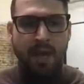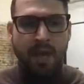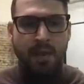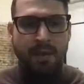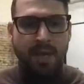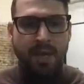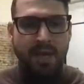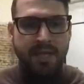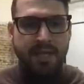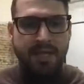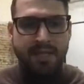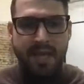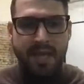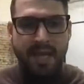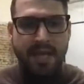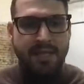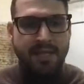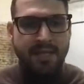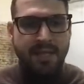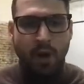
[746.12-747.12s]
because
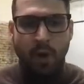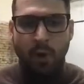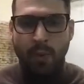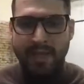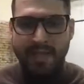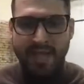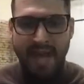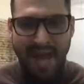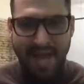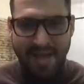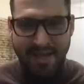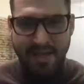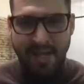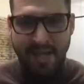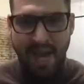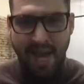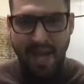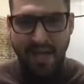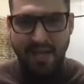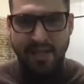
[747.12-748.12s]
it's always hand in
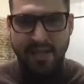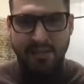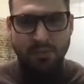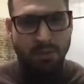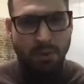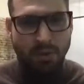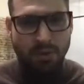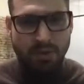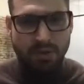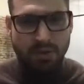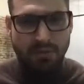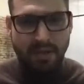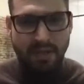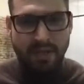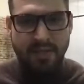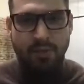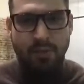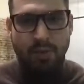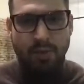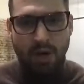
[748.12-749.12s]
hand. And most of
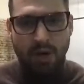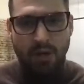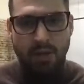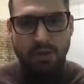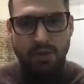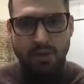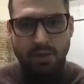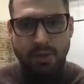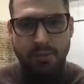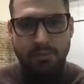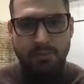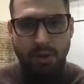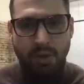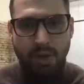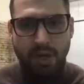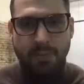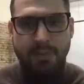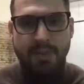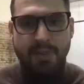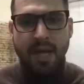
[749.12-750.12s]
us who are doing
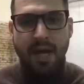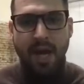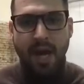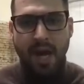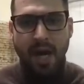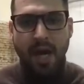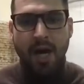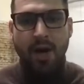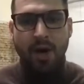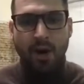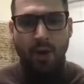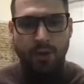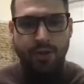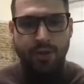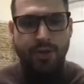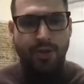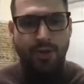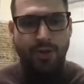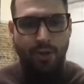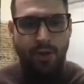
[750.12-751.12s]
pull-ups are
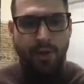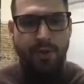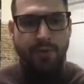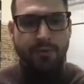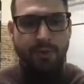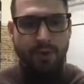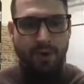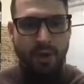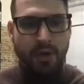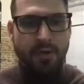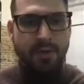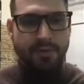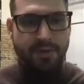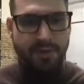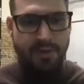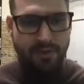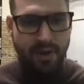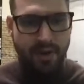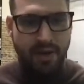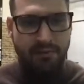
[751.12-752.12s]
also going for a lot of
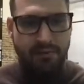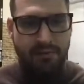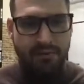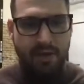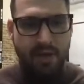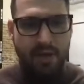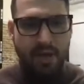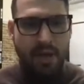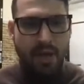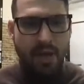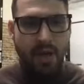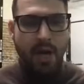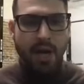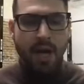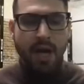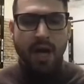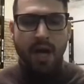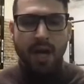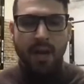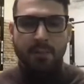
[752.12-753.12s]
strength.
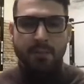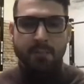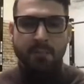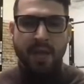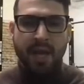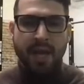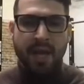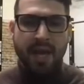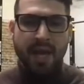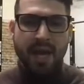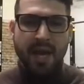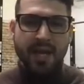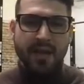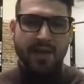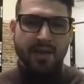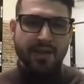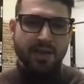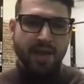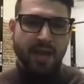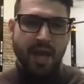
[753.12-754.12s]

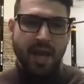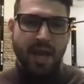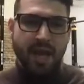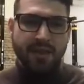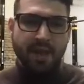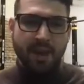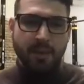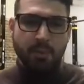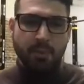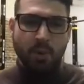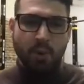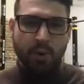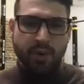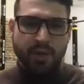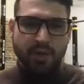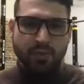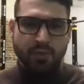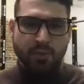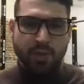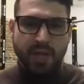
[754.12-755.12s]
And at that
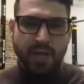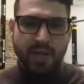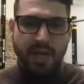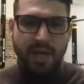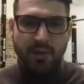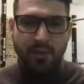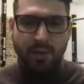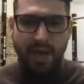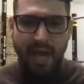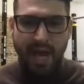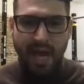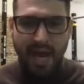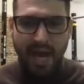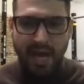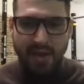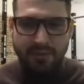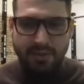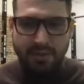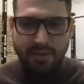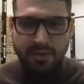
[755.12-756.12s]
point, we
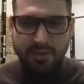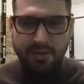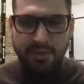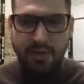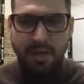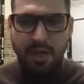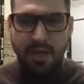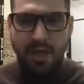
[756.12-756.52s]
have to